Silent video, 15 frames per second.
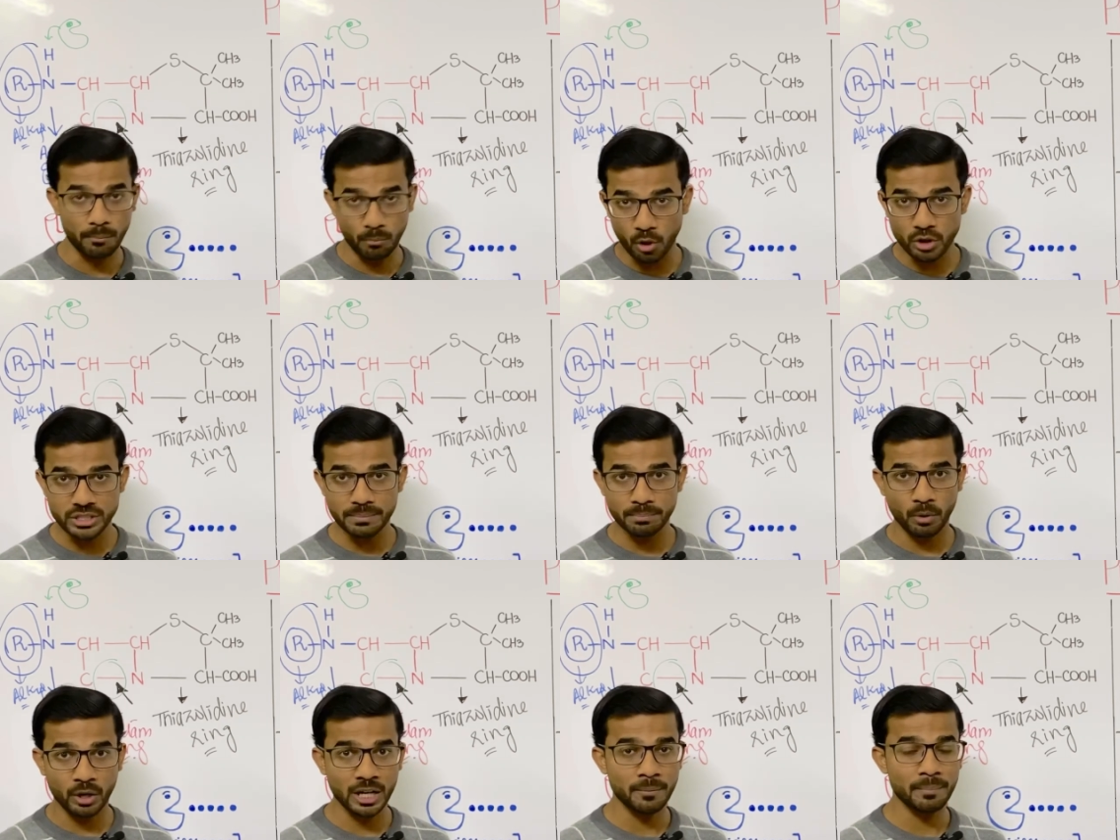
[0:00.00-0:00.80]
most
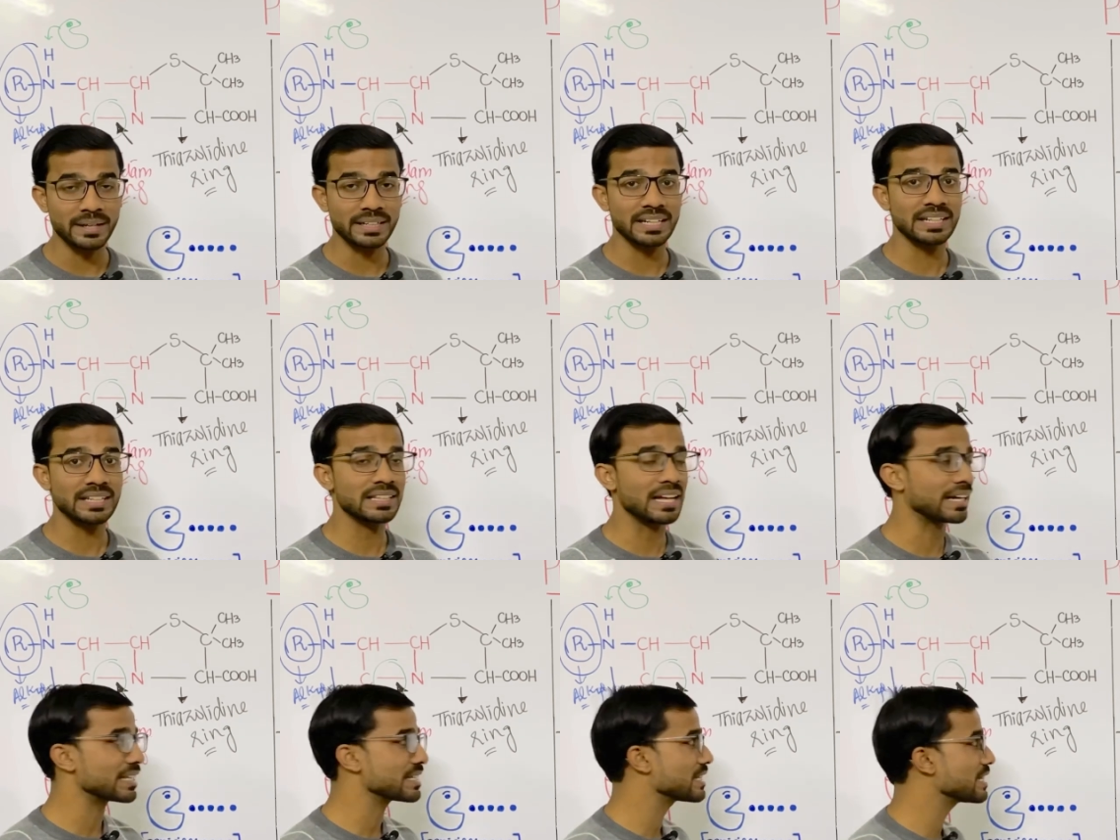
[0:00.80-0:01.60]
important bacteria,
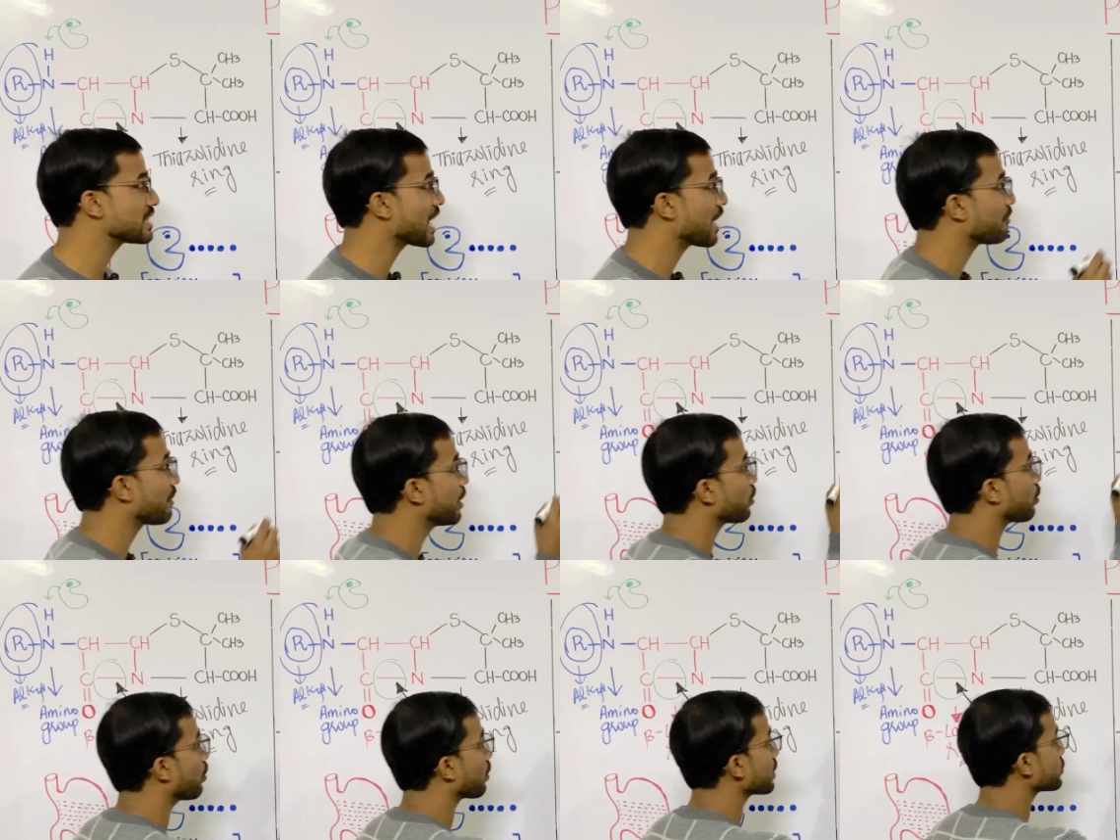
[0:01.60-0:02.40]
that is the
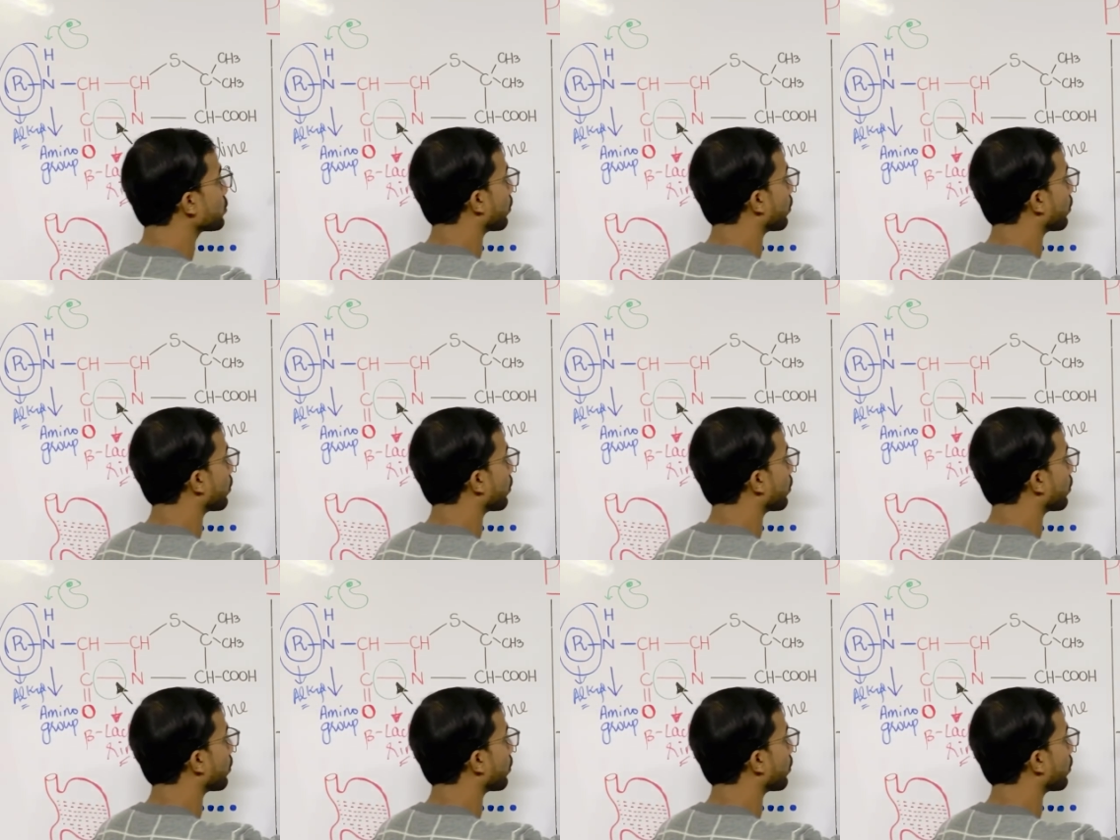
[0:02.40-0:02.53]
Staphylococcus